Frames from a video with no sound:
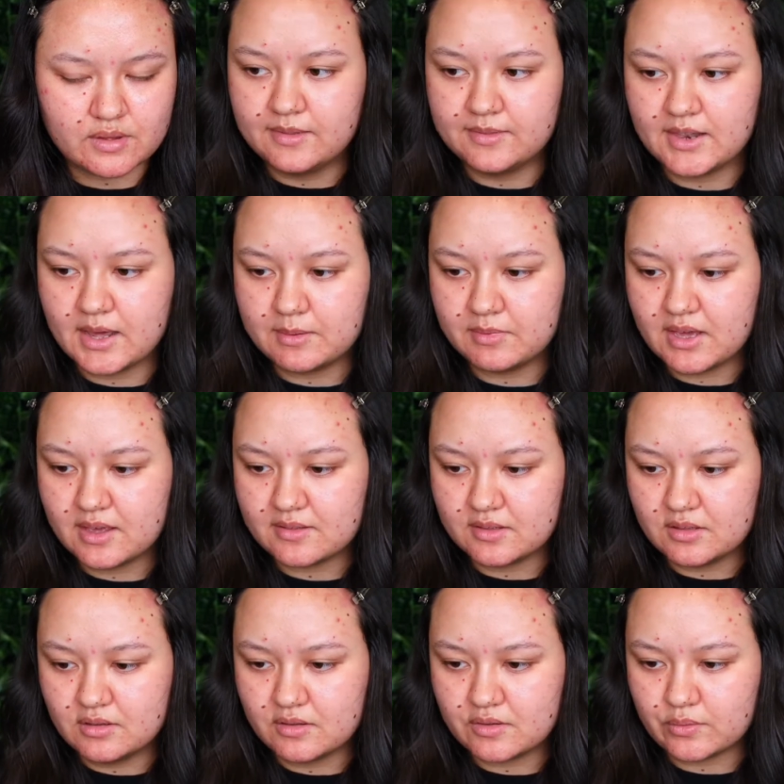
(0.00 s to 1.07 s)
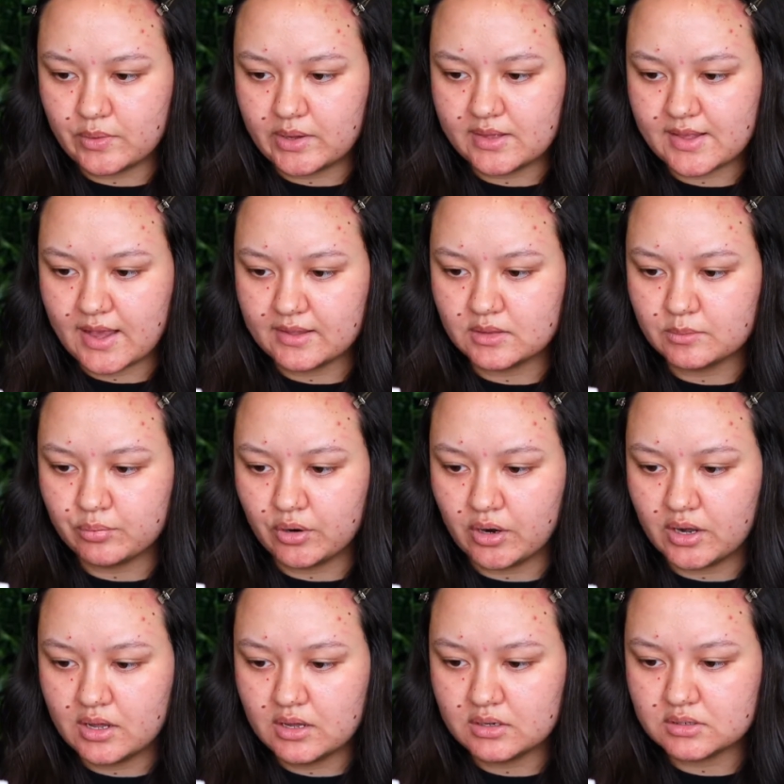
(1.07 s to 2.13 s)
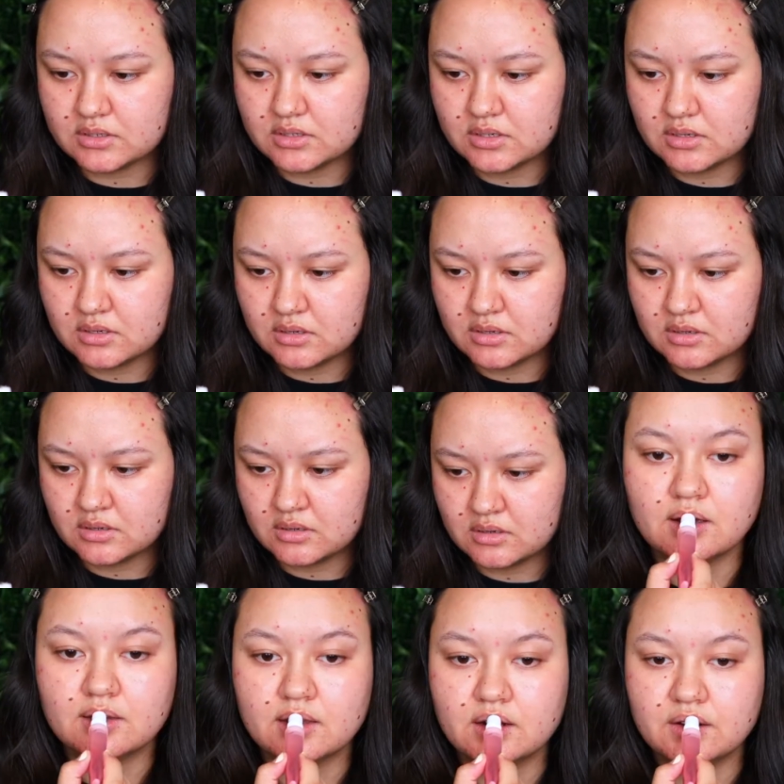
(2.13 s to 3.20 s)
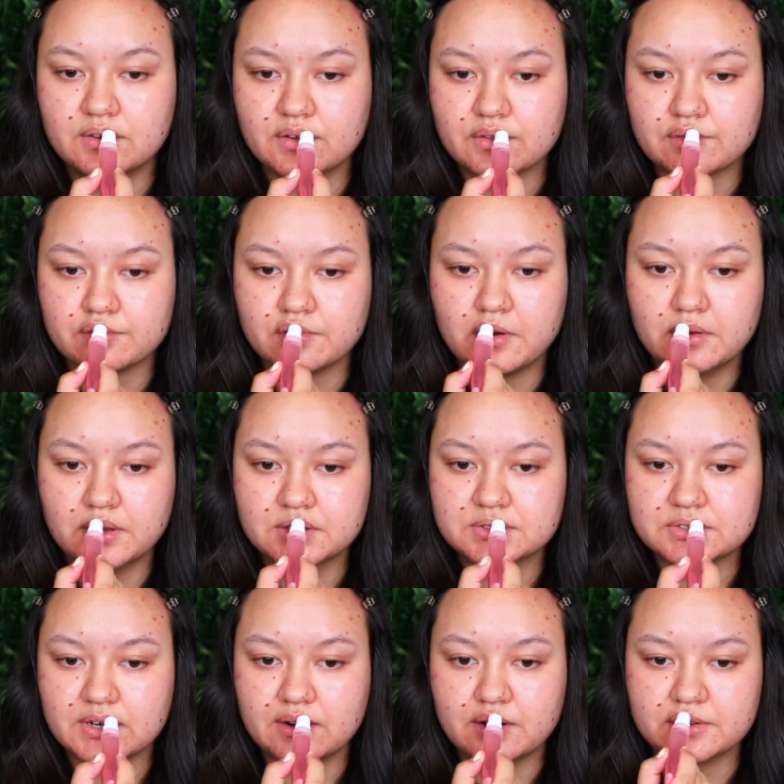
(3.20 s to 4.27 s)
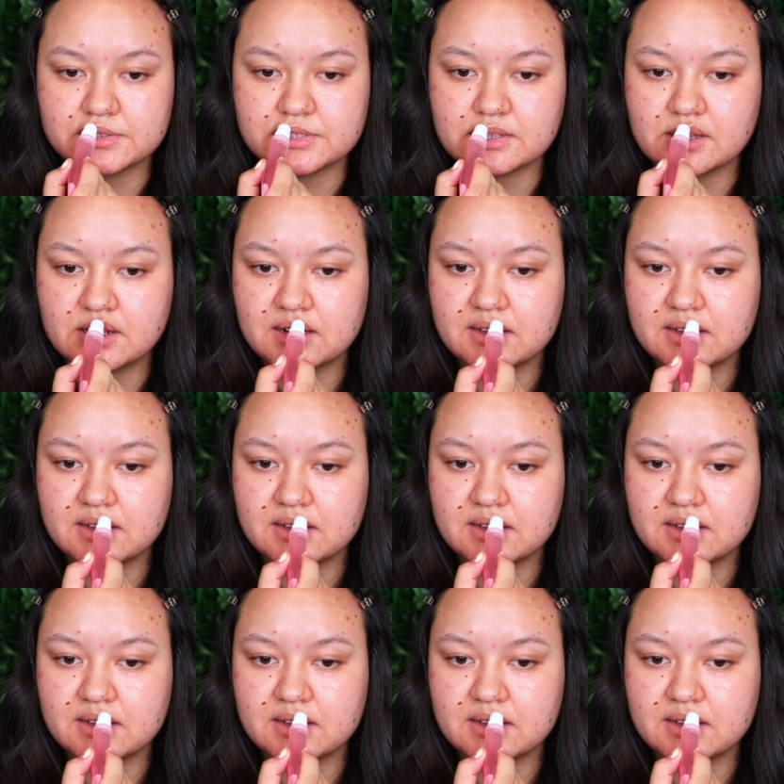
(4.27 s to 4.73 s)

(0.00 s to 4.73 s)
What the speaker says: And then I'm guessing you squeeze out the product and then you just roll it straight onto the